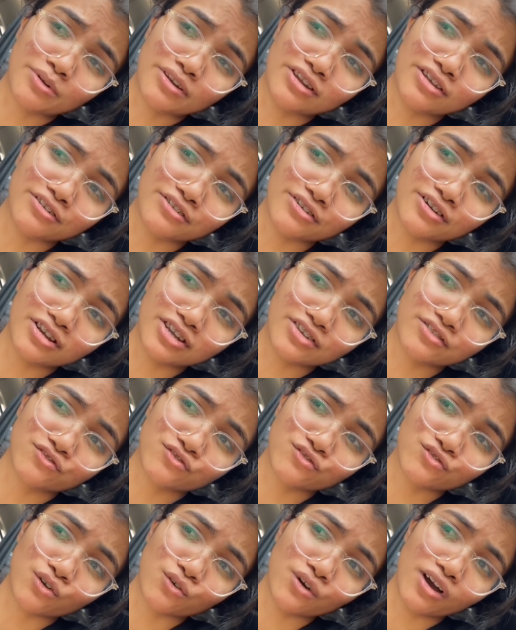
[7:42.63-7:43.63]
I'm literally
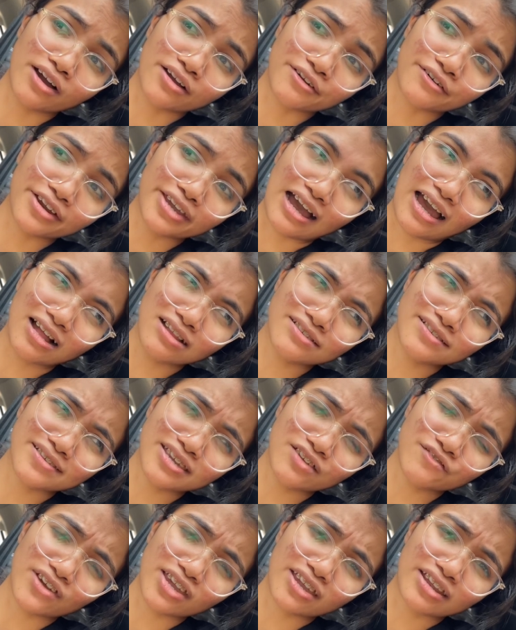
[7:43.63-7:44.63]
so hungry. I'll
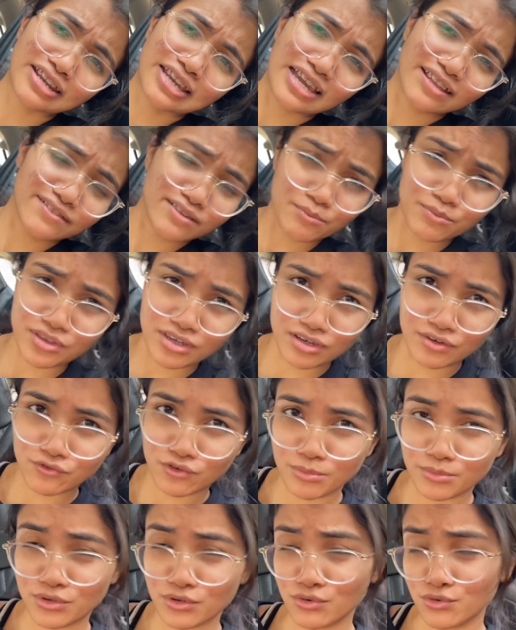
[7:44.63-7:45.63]
see if I can get something
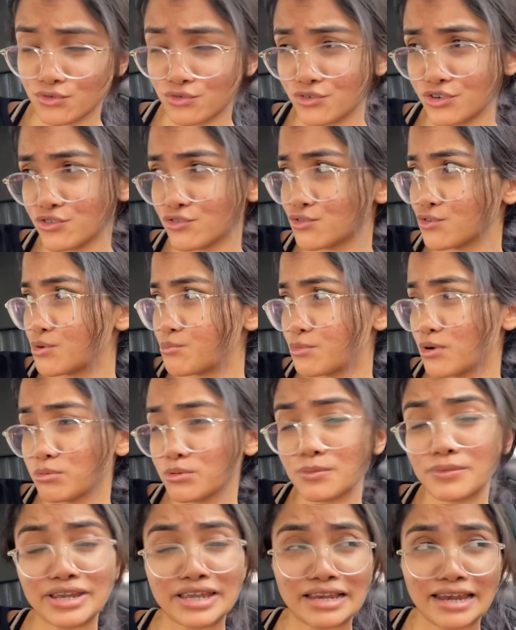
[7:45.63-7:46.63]
from the grocery store.
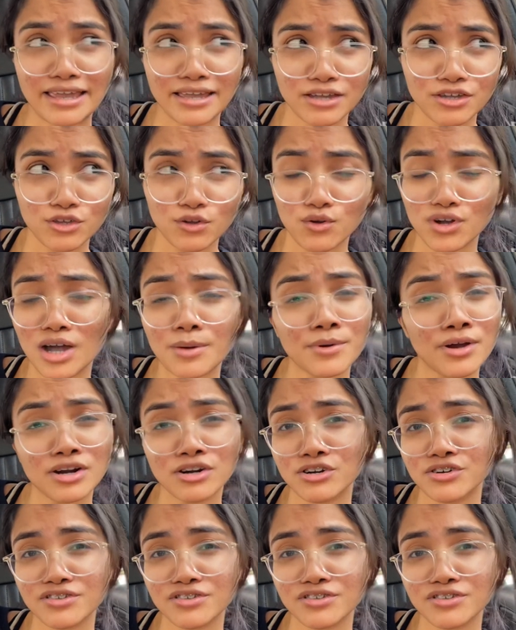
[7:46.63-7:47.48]
Probably like a yoga bar or